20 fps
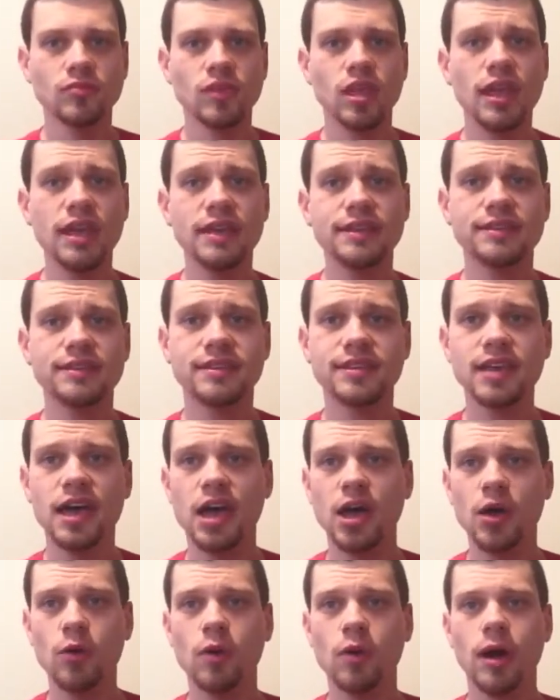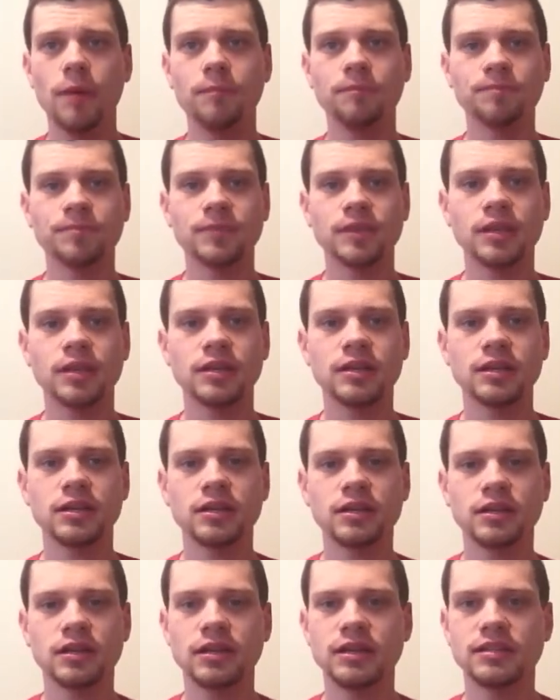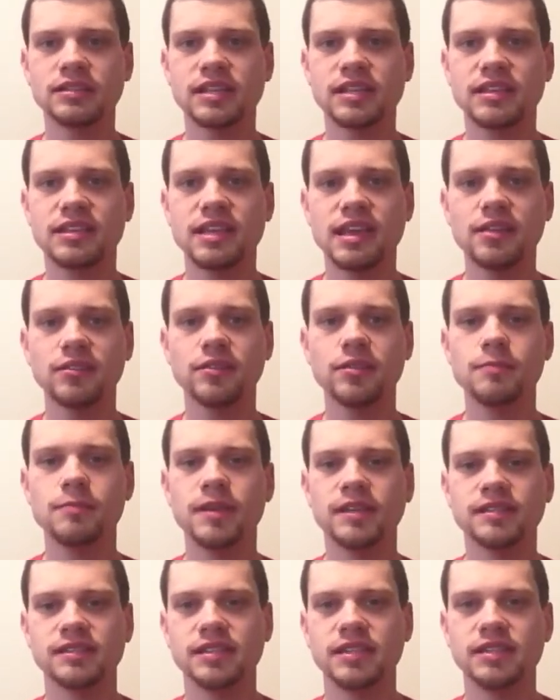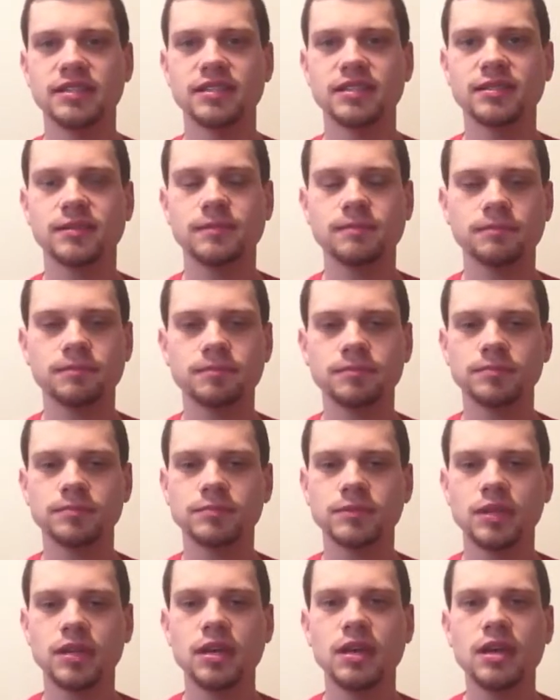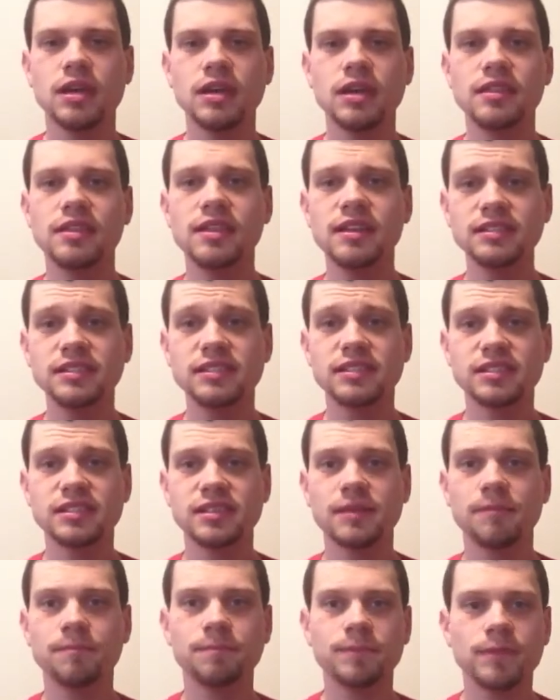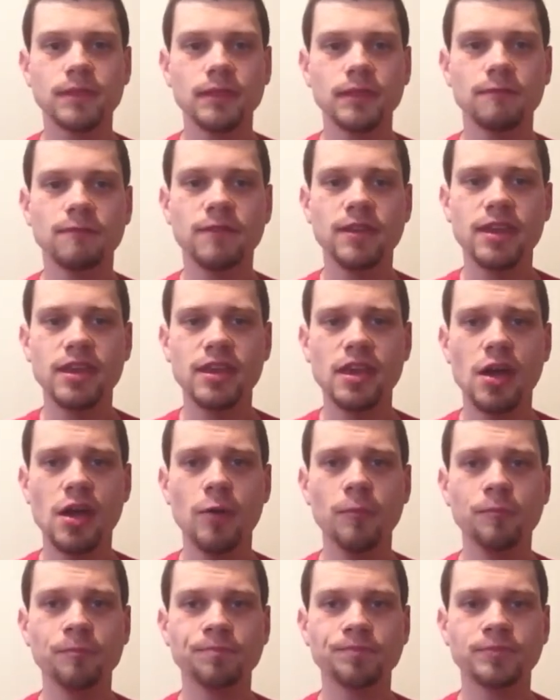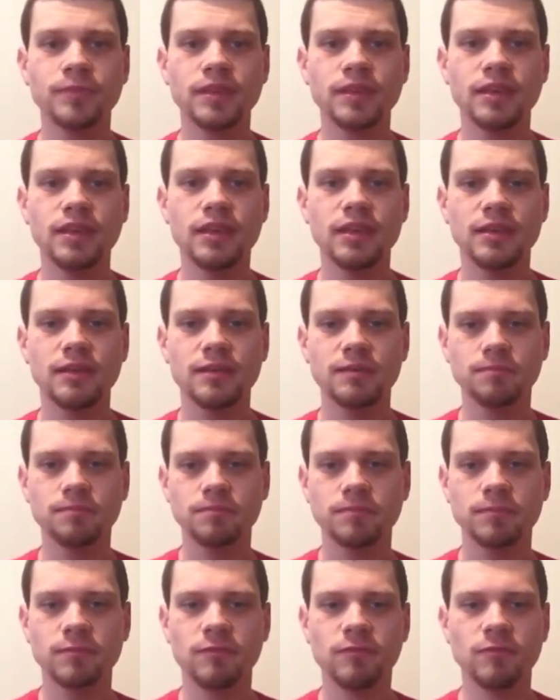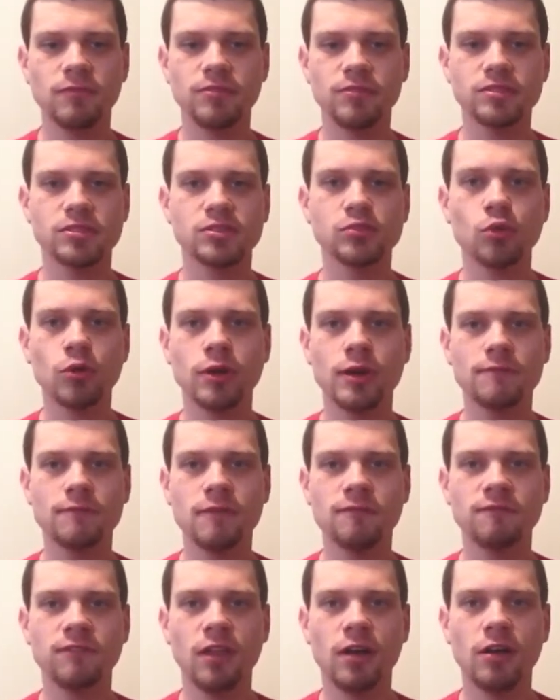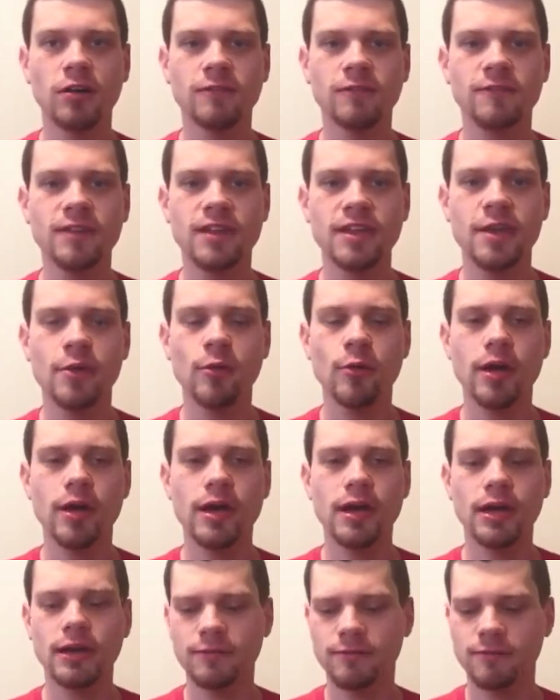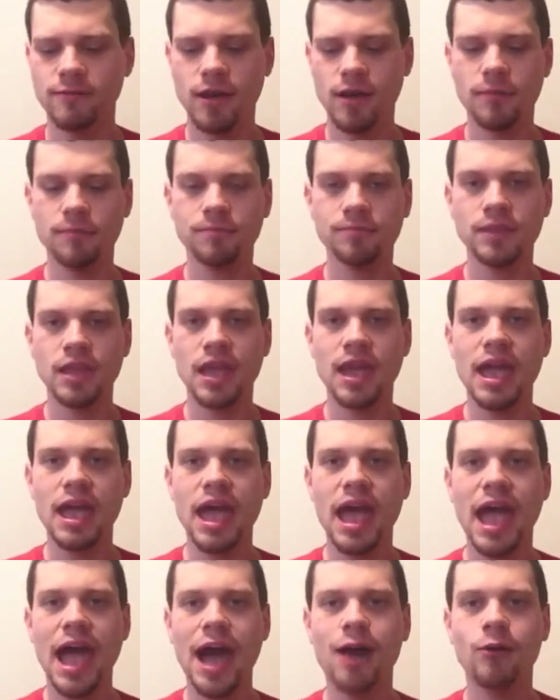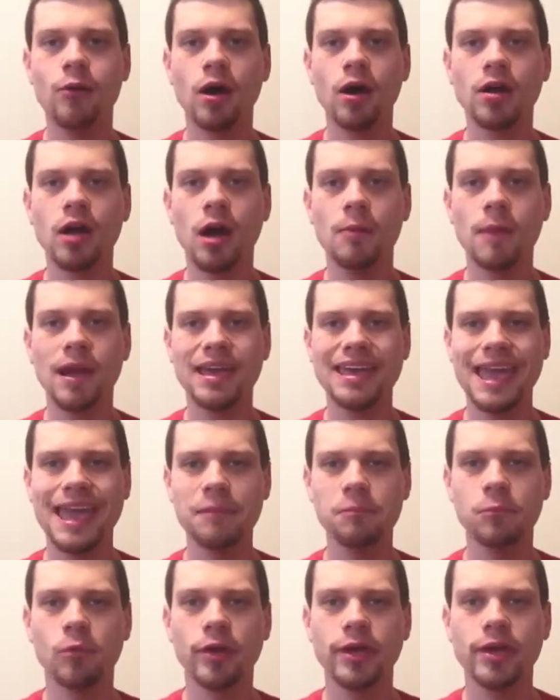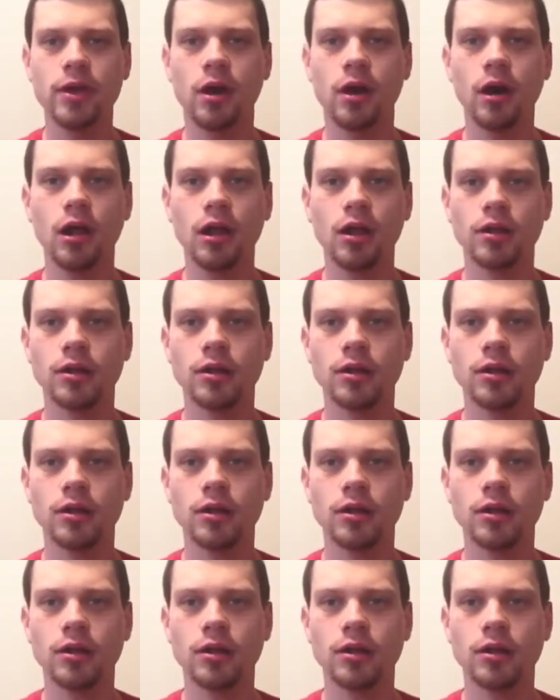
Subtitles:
And so, let's get down to business. This video, sort of a vlog video of how I got my Game Boy Color.